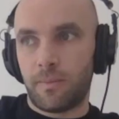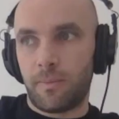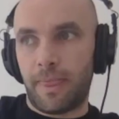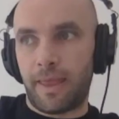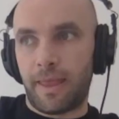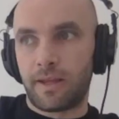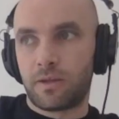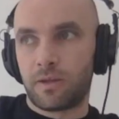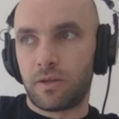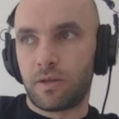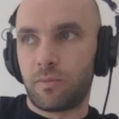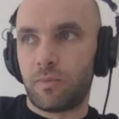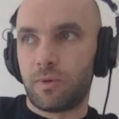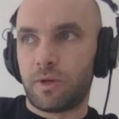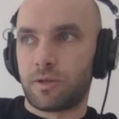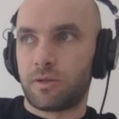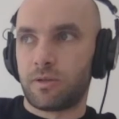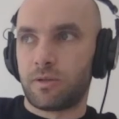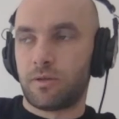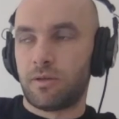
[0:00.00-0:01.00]
think
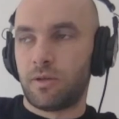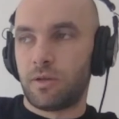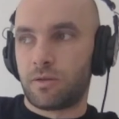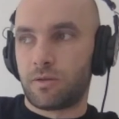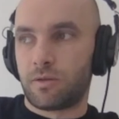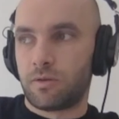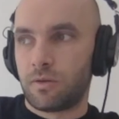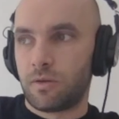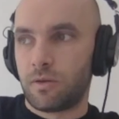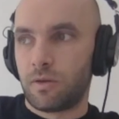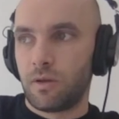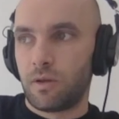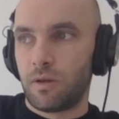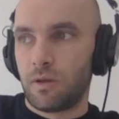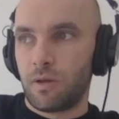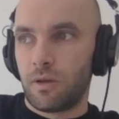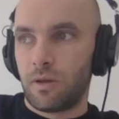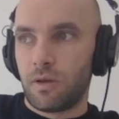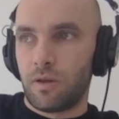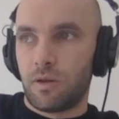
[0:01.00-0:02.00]
Berta, that
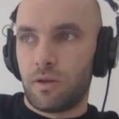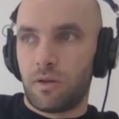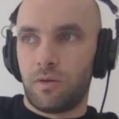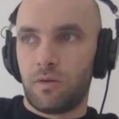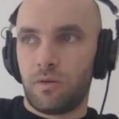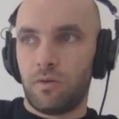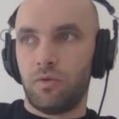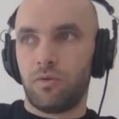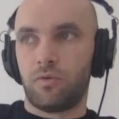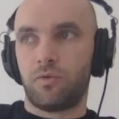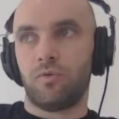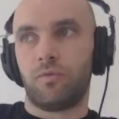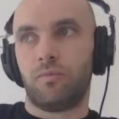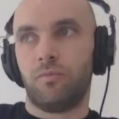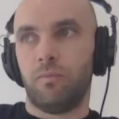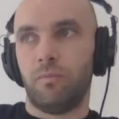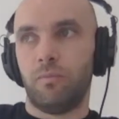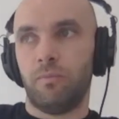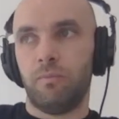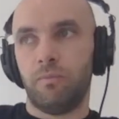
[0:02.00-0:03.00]
you could
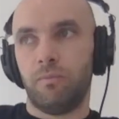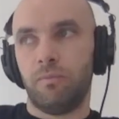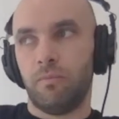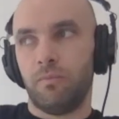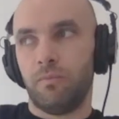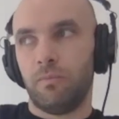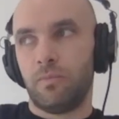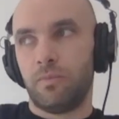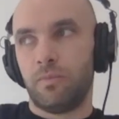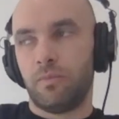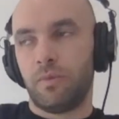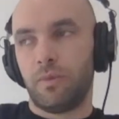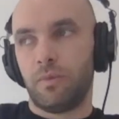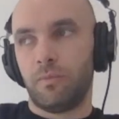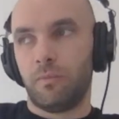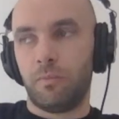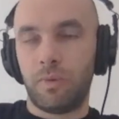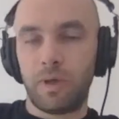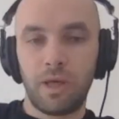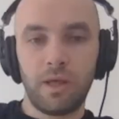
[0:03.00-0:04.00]

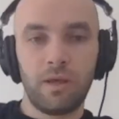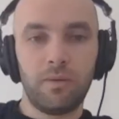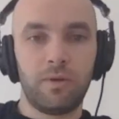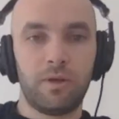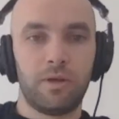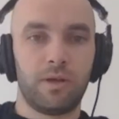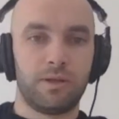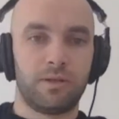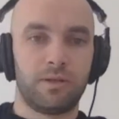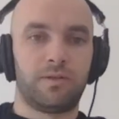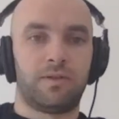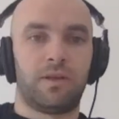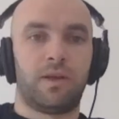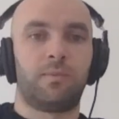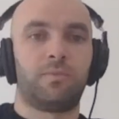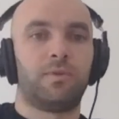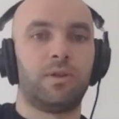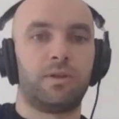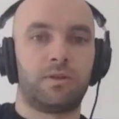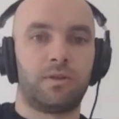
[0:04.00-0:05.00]
maybe
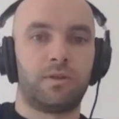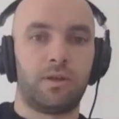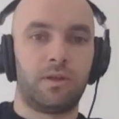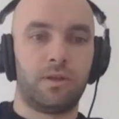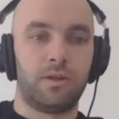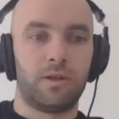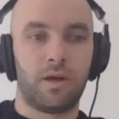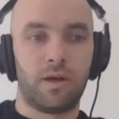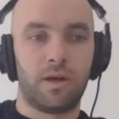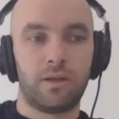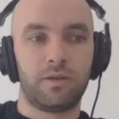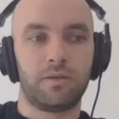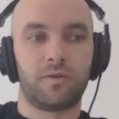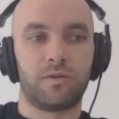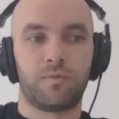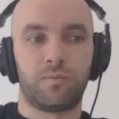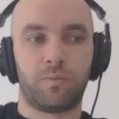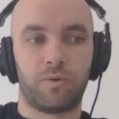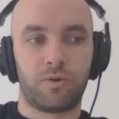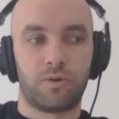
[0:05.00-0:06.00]
accept that in other
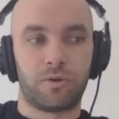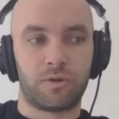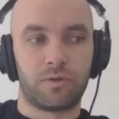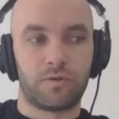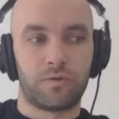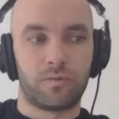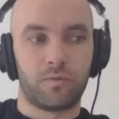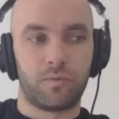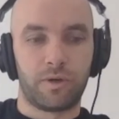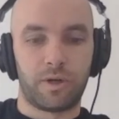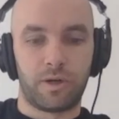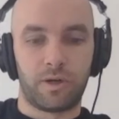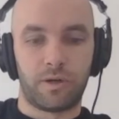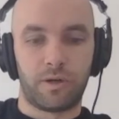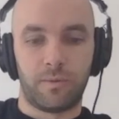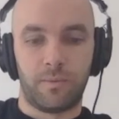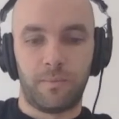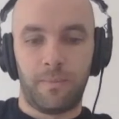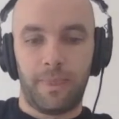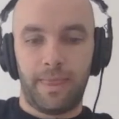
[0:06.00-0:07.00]
sports where